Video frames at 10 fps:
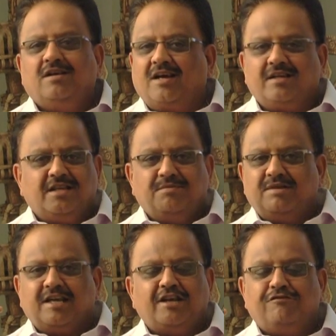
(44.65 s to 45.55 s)
and
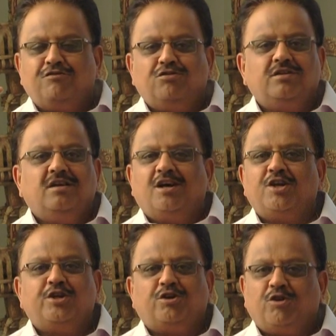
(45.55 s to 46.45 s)
keeping headphone
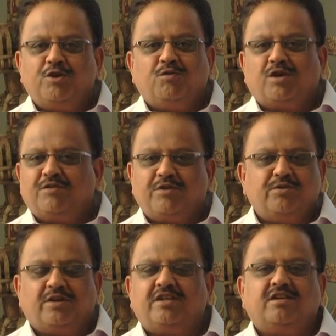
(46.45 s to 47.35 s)
and recording whatever
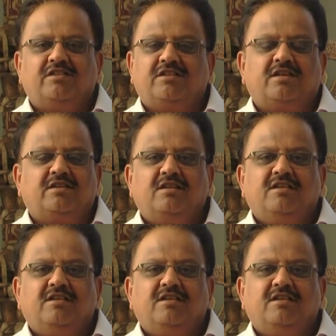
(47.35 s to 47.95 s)
you get on that.